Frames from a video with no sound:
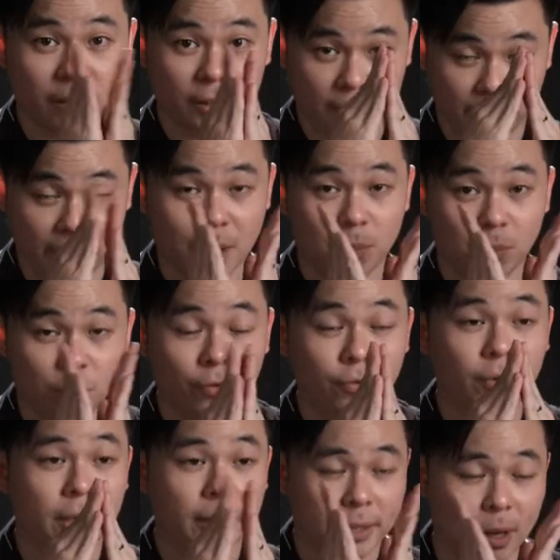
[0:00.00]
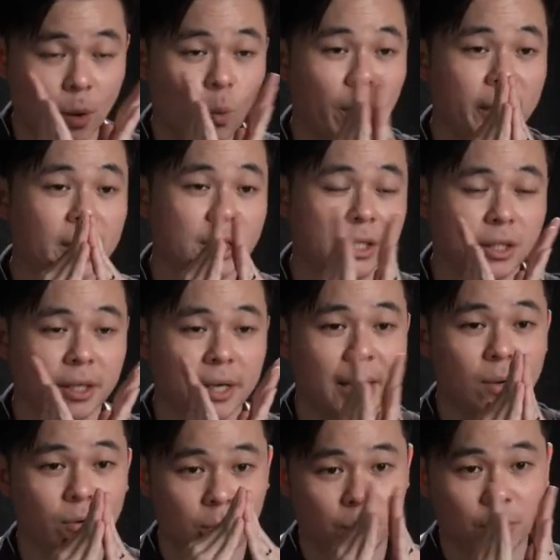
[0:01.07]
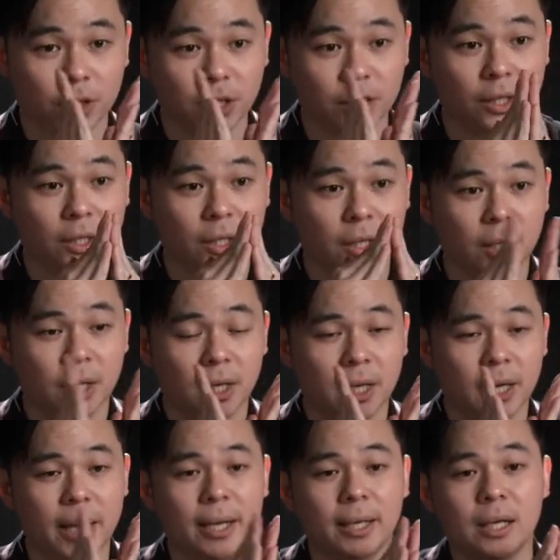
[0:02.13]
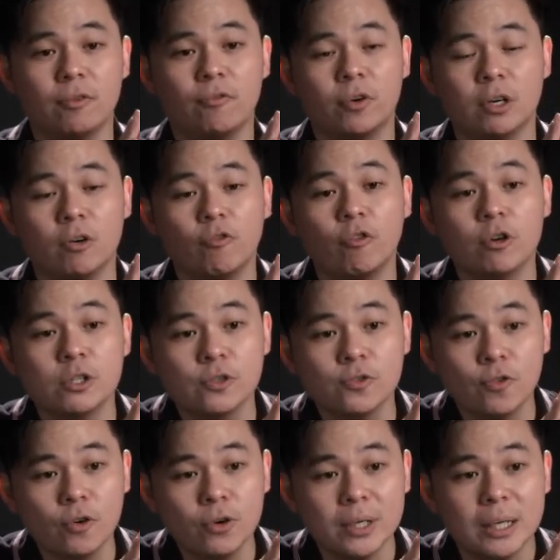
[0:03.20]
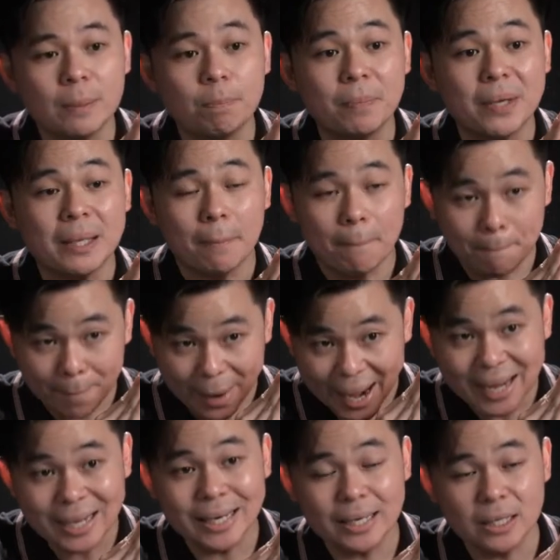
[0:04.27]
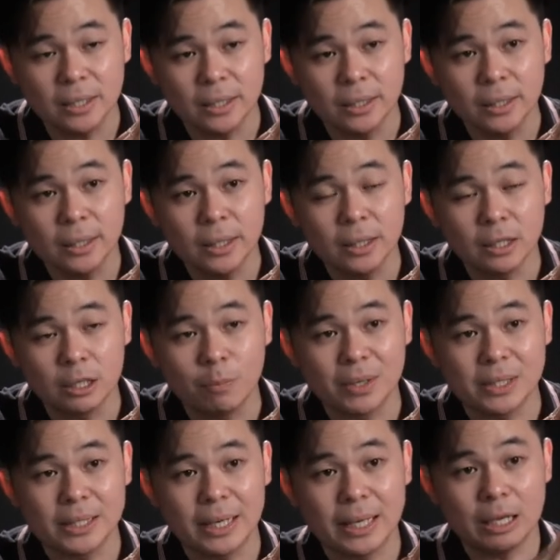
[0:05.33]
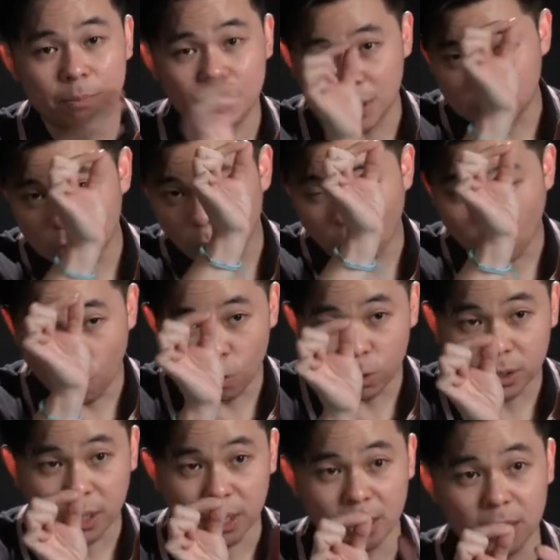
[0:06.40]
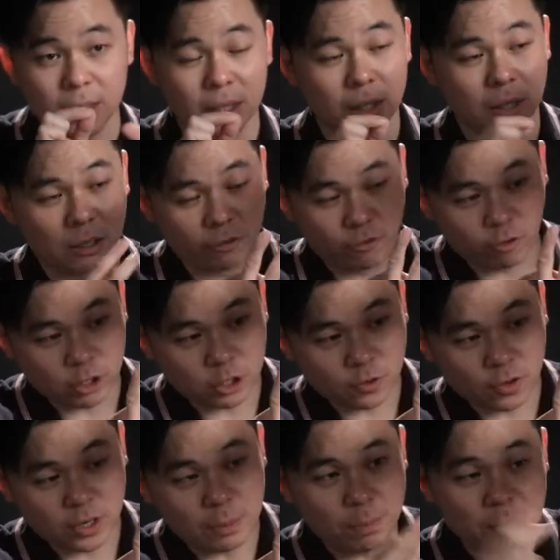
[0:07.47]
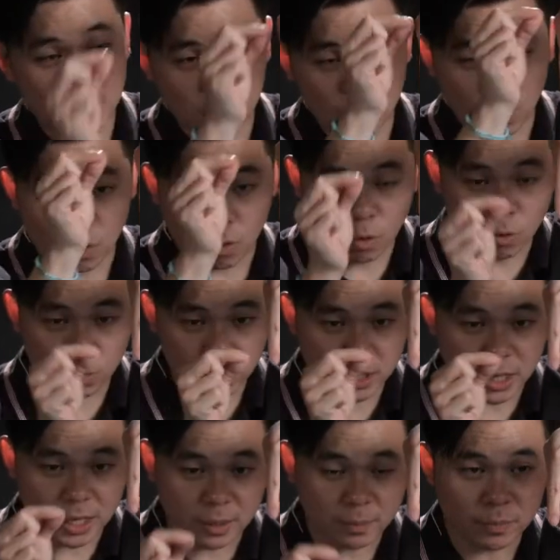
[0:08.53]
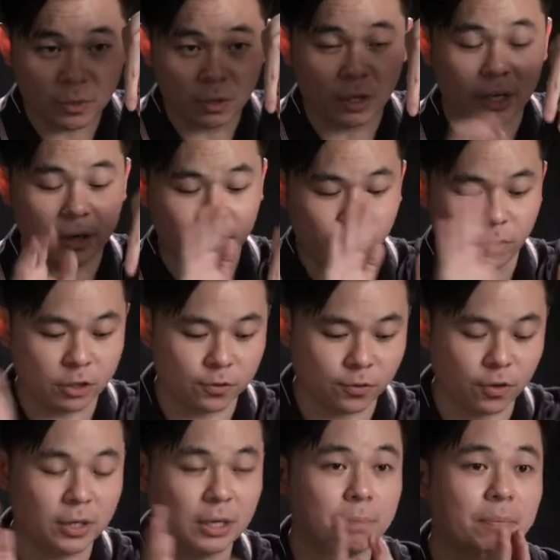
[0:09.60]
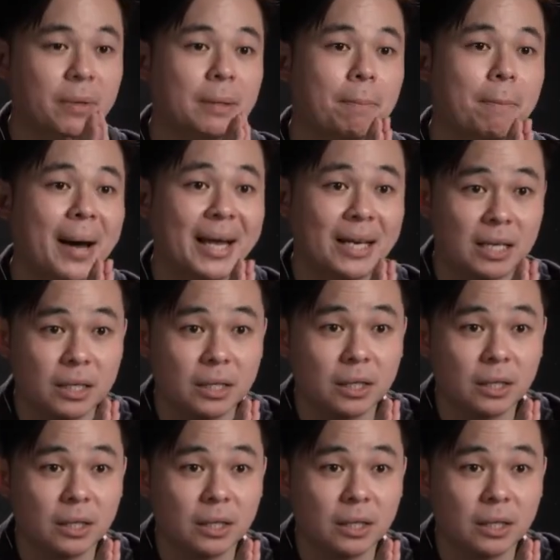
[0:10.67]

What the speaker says: can move that one is the carrier protein. And then for the phospholipid bilayer, you must label the whole thing, the phospholipid, the whole thing, and phospholipid bilayer.